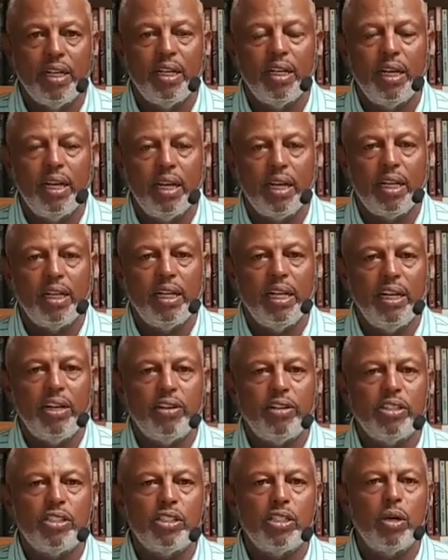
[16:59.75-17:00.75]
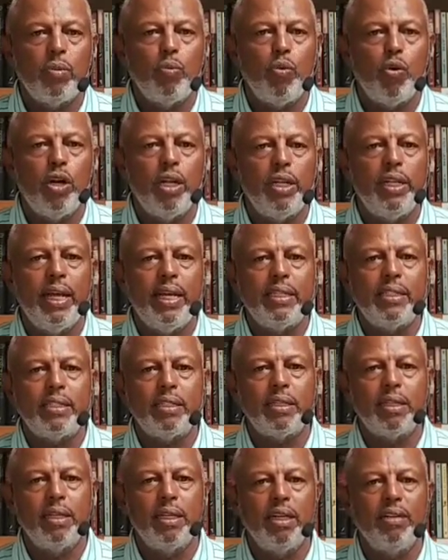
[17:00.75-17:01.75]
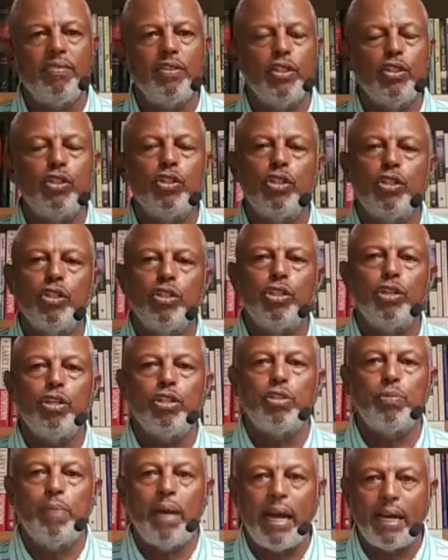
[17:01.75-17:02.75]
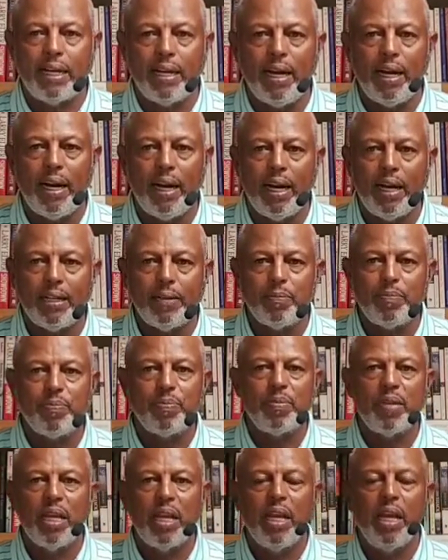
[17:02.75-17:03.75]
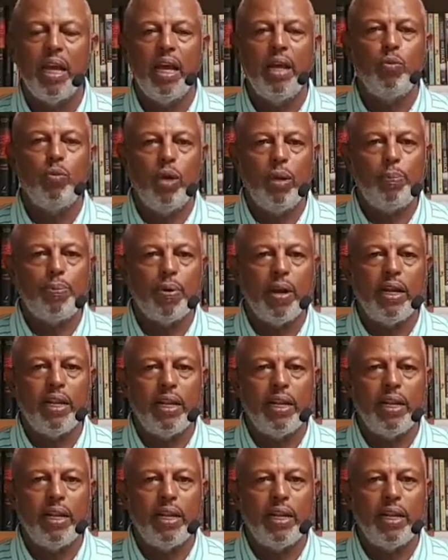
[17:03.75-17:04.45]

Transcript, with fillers: and a leader is someone that's given to the church by God and we pray